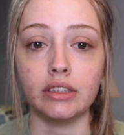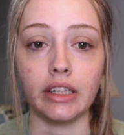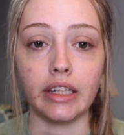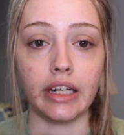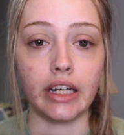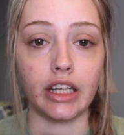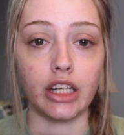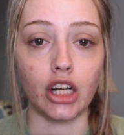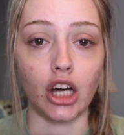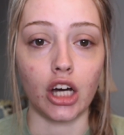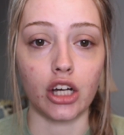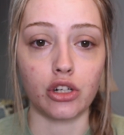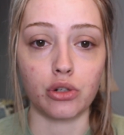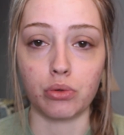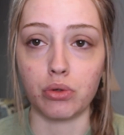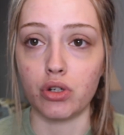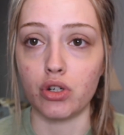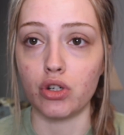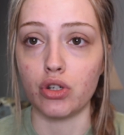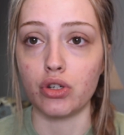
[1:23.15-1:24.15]
any
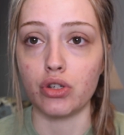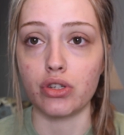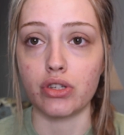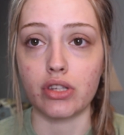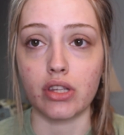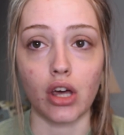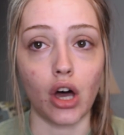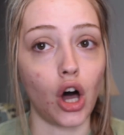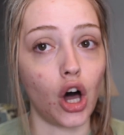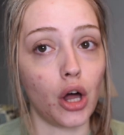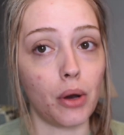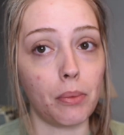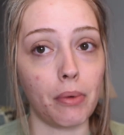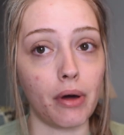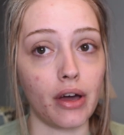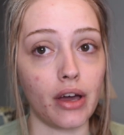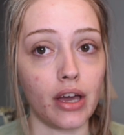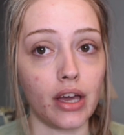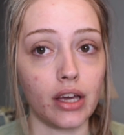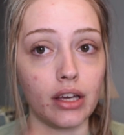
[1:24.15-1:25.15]
nodules on
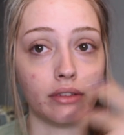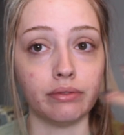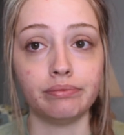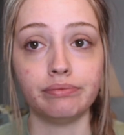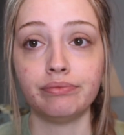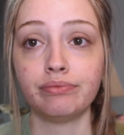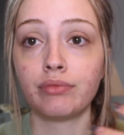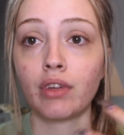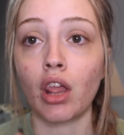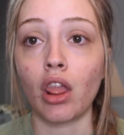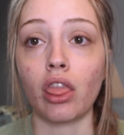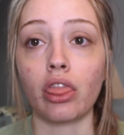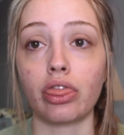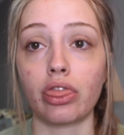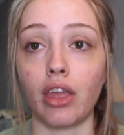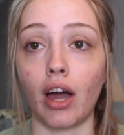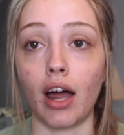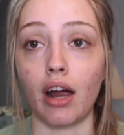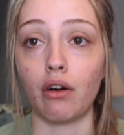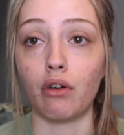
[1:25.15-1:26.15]
my
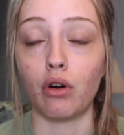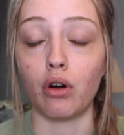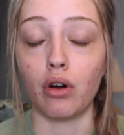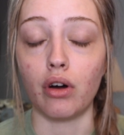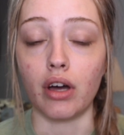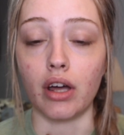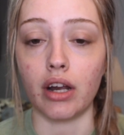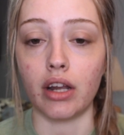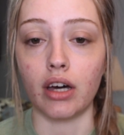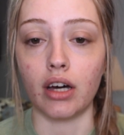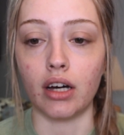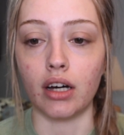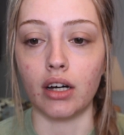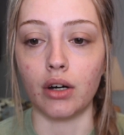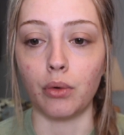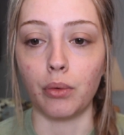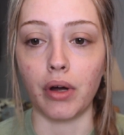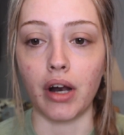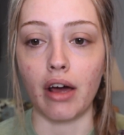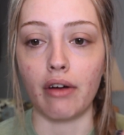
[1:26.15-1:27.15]
thyroid,
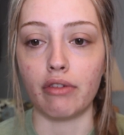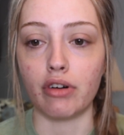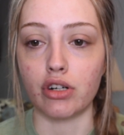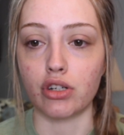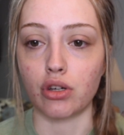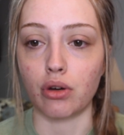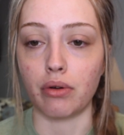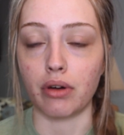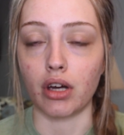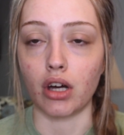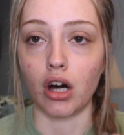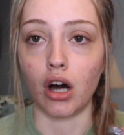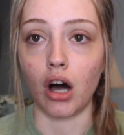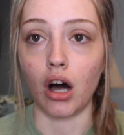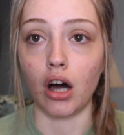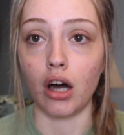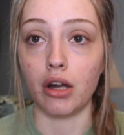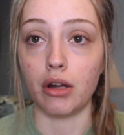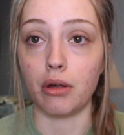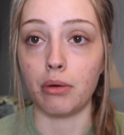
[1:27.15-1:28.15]
whatever's going
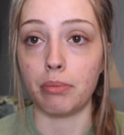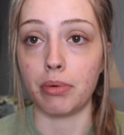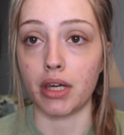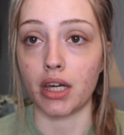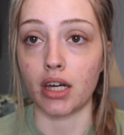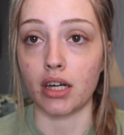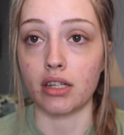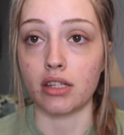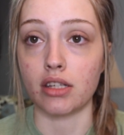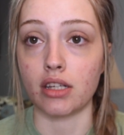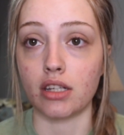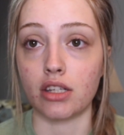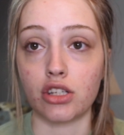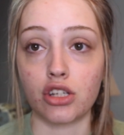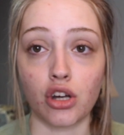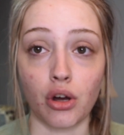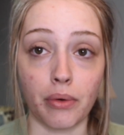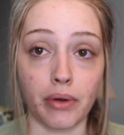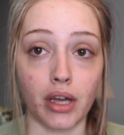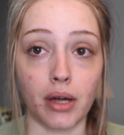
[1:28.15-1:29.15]
on, because it's
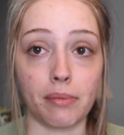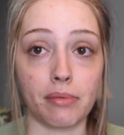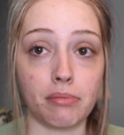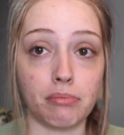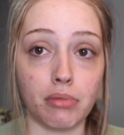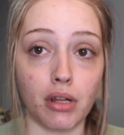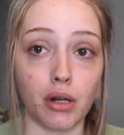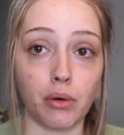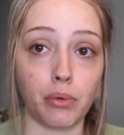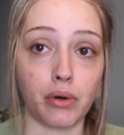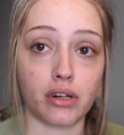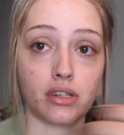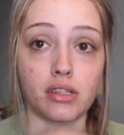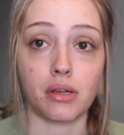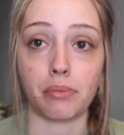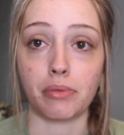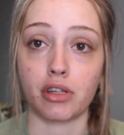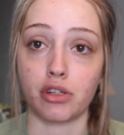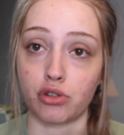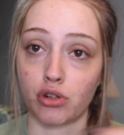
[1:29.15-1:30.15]
showing up in blood work,
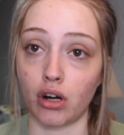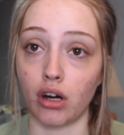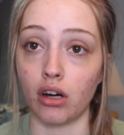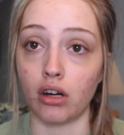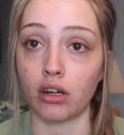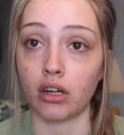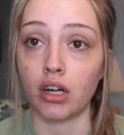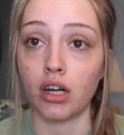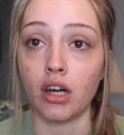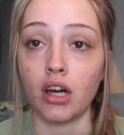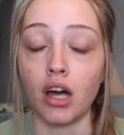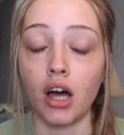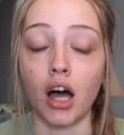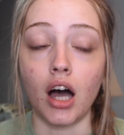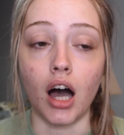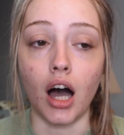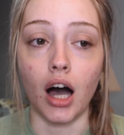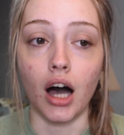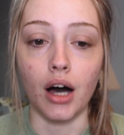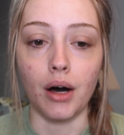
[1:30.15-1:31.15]
something's wrong.
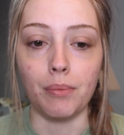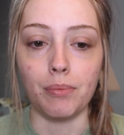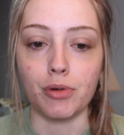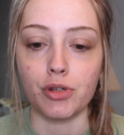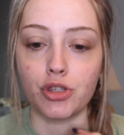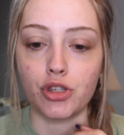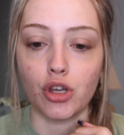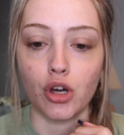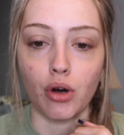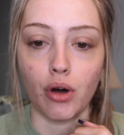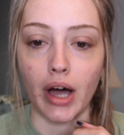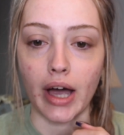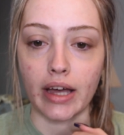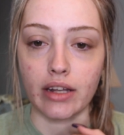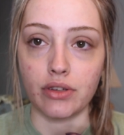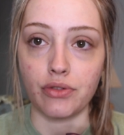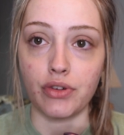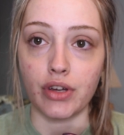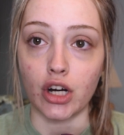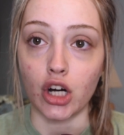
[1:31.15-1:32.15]
So I had
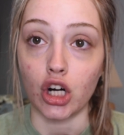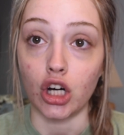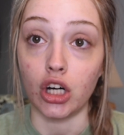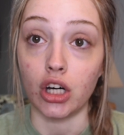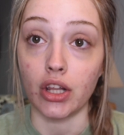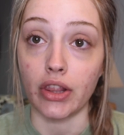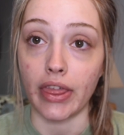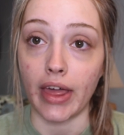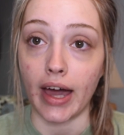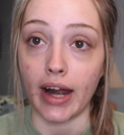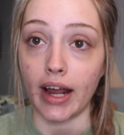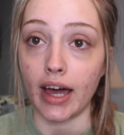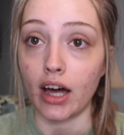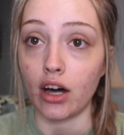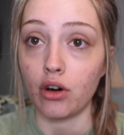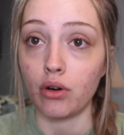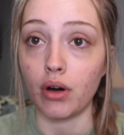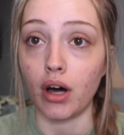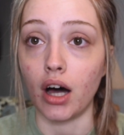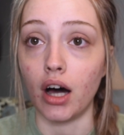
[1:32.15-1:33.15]
to figure all of that
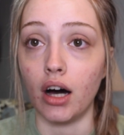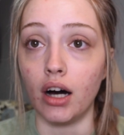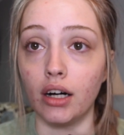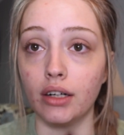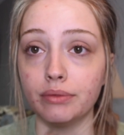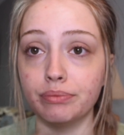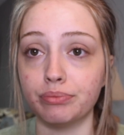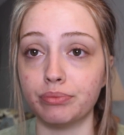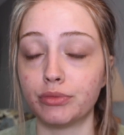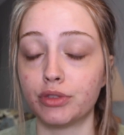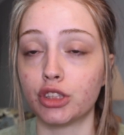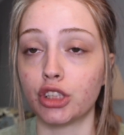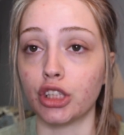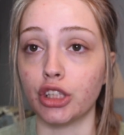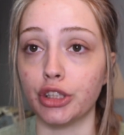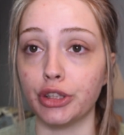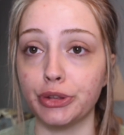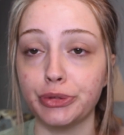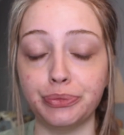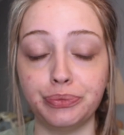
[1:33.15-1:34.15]
out.
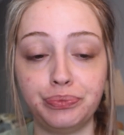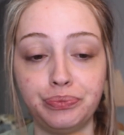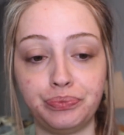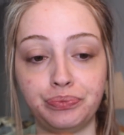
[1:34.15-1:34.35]
So